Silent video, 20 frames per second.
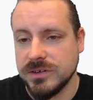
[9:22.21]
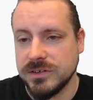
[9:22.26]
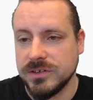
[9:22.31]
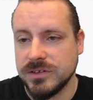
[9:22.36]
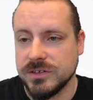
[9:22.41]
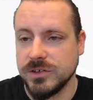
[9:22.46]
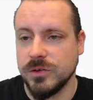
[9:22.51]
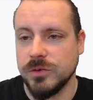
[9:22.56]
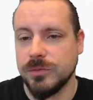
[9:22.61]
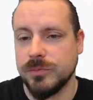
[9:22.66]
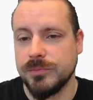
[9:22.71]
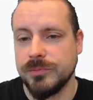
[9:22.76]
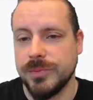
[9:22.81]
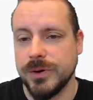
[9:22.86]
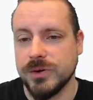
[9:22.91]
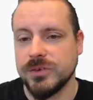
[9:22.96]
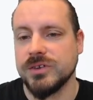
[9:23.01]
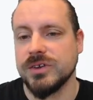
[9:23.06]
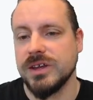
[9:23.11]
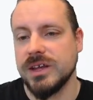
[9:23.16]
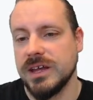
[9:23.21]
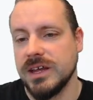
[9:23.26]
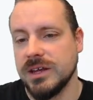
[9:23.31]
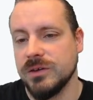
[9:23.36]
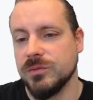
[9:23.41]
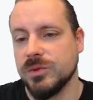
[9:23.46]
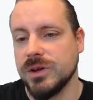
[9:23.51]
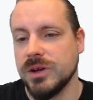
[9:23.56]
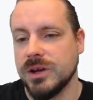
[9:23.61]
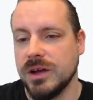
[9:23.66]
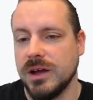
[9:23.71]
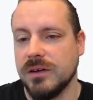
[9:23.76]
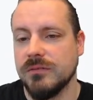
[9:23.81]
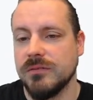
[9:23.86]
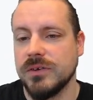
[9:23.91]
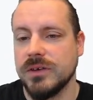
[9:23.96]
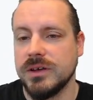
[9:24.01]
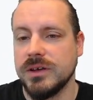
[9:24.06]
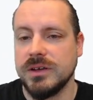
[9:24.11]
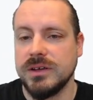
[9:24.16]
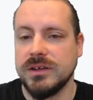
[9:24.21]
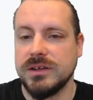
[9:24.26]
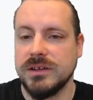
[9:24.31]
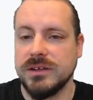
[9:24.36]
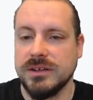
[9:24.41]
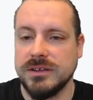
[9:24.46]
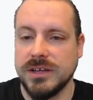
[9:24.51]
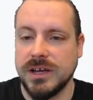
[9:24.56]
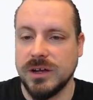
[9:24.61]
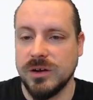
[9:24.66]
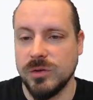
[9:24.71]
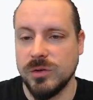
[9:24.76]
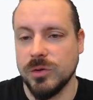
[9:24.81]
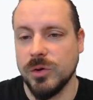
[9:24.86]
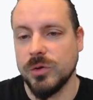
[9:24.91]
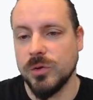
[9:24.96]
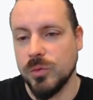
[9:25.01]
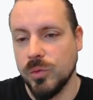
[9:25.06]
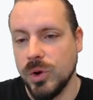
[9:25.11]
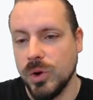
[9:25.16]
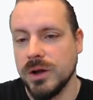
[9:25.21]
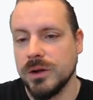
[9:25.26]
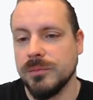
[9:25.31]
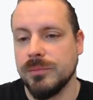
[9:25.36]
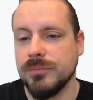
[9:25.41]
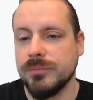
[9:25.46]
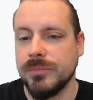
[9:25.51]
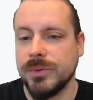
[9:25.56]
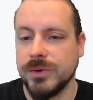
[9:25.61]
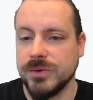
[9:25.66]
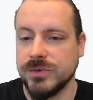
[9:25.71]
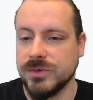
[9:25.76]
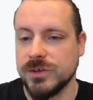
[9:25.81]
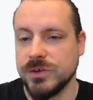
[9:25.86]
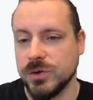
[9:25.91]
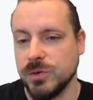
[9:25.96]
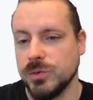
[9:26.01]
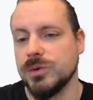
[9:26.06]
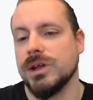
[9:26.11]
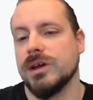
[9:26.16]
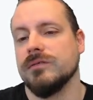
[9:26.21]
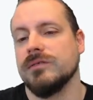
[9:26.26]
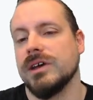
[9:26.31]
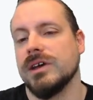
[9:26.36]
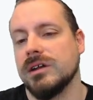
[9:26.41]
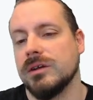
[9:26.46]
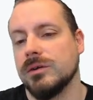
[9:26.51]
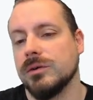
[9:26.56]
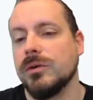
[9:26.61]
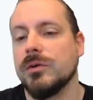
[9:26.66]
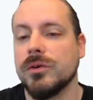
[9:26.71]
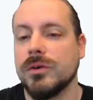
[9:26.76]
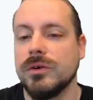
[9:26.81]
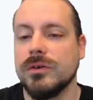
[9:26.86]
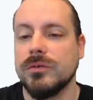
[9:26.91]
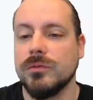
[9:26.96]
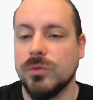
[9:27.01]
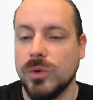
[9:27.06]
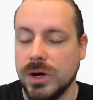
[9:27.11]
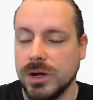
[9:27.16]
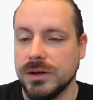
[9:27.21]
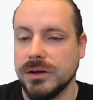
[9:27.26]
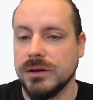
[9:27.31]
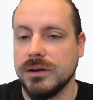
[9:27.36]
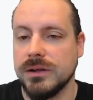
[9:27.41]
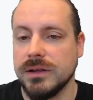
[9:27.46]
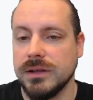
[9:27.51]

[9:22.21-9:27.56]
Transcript: So person A would have a dialogue order 1, person 2 would have dialogue order 1,